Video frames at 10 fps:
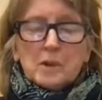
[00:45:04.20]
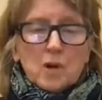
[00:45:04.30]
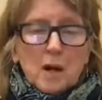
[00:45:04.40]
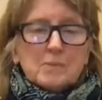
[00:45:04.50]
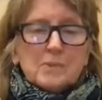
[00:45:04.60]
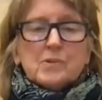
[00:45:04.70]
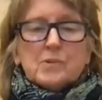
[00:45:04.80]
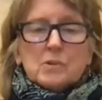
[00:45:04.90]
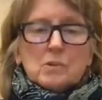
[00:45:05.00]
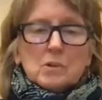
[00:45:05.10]

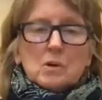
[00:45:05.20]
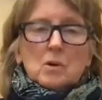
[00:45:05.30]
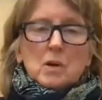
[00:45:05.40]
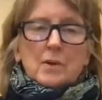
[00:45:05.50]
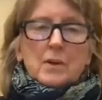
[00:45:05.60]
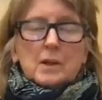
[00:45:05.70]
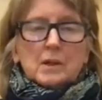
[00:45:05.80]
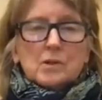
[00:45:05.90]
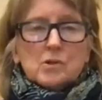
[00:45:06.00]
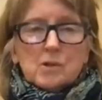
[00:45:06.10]
traps, you know how that
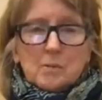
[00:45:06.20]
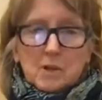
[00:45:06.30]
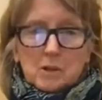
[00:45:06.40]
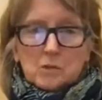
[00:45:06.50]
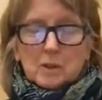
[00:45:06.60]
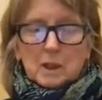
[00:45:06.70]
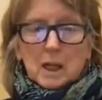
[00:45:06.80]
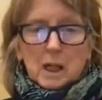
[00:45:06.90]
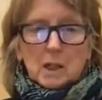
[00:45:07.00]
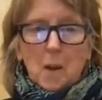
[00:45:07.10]
is sometimes with
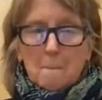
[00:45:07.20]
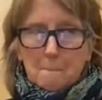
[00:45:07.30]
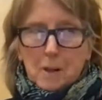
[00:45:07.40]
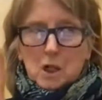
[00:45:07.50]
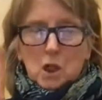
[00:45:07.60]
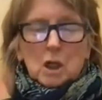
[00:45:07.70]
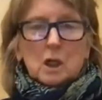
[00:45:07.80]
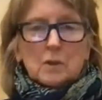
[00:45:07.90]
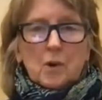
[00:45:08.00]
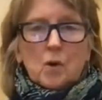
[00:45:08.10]
land,
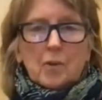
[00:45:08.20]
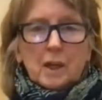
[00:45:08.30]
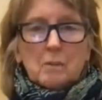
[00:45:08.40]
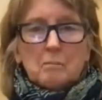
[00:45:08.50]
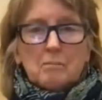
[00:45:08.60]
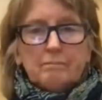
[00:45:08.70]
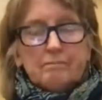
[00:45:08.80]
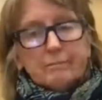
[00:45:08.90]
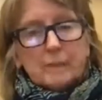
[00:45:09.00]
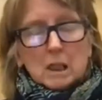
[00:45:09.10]
the whole thing can
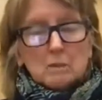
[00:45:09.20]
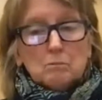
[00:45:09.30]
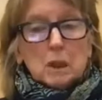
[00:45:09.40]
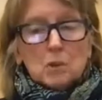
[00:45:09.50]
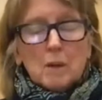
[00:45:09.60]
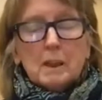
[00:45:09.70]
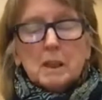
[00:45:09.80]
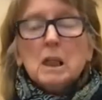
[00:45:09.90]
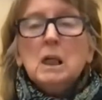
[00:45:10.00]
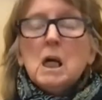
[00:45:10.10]
kind of blow up on
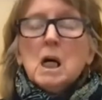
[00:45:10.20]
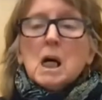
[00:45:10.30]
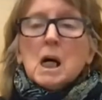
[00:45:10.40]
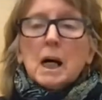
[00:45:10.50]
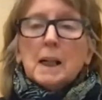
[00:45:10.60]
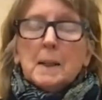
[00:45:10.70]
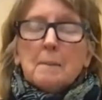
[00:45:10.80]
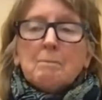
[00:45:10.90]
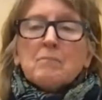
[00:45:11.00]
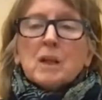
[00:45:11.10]
you.
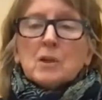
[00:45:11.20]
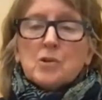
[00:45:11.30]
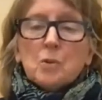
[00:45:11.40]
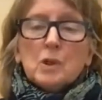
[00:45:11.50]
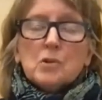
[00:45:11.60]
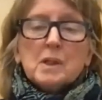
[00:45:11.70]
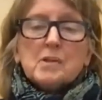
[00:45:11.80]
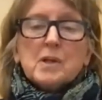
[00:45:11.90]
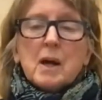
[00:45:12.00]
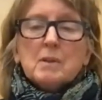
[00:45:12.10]
So once we
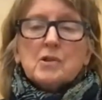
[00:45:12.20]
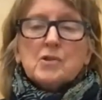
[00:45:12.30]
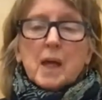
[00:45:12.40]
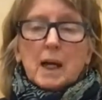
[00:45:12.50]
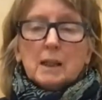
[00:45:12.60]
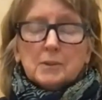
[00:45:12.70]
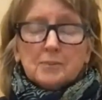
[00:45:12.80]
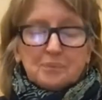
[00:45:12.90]
establish that,